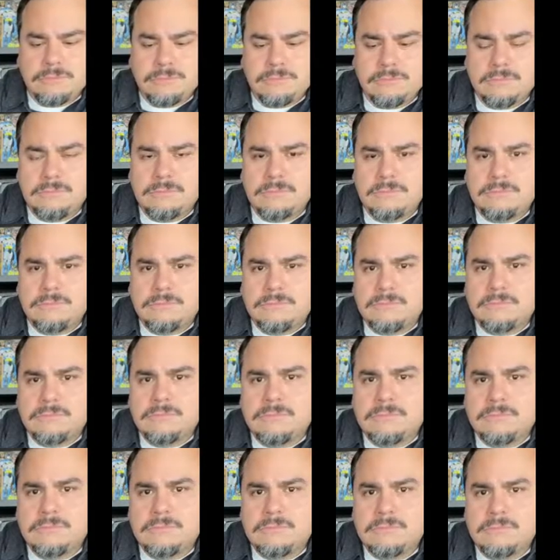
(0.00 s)

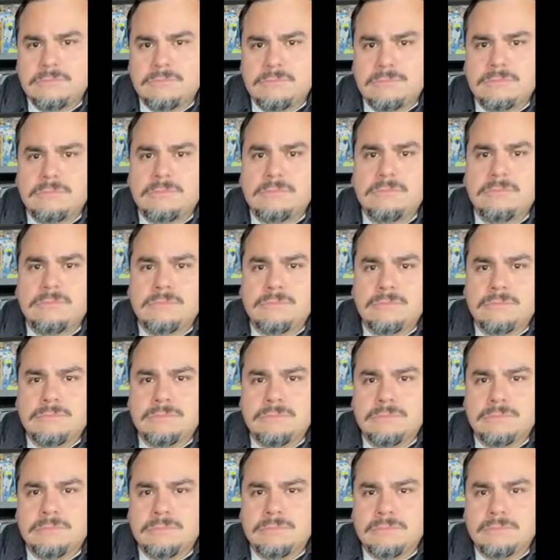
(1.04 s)

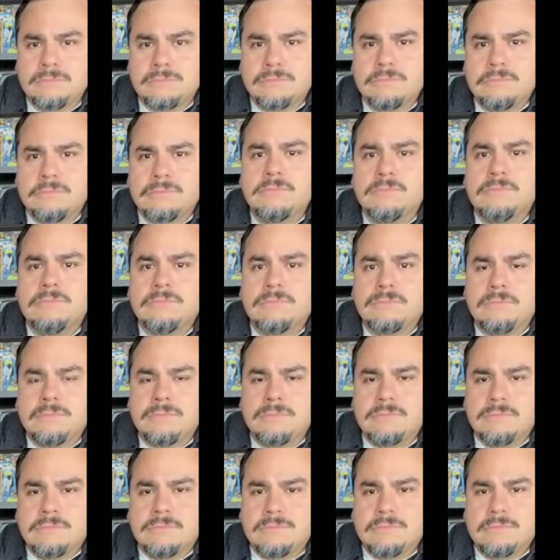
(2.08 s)

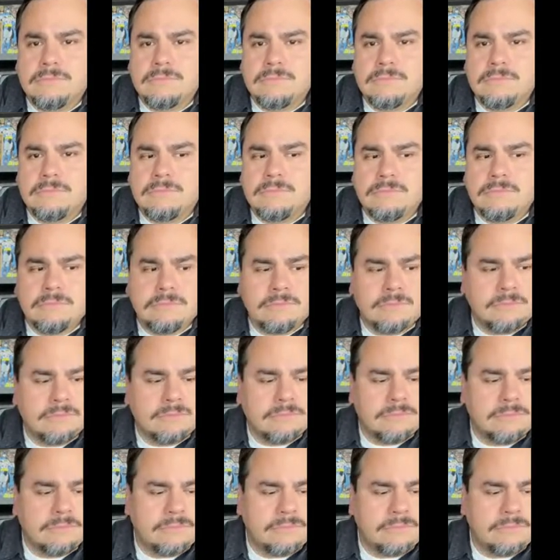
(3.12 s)
This person isn't speaking.